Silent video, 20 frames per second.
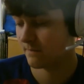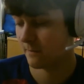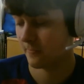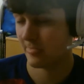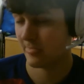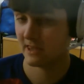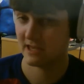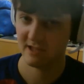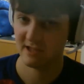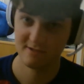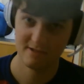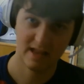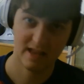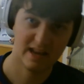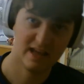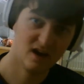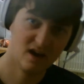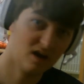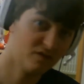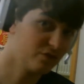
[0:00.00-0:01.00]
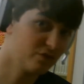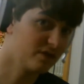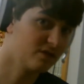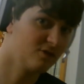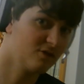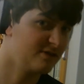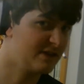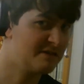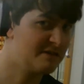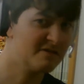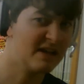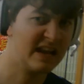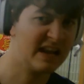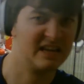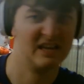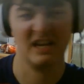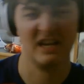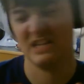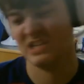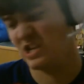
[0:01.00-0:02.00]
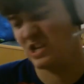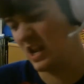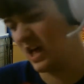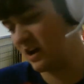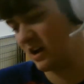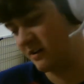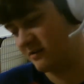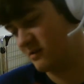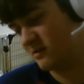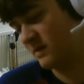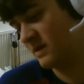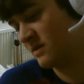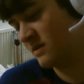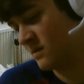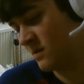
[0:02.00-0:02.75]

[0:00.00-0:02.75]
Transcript: and you sell it halfway through, so you sell it in like July or something.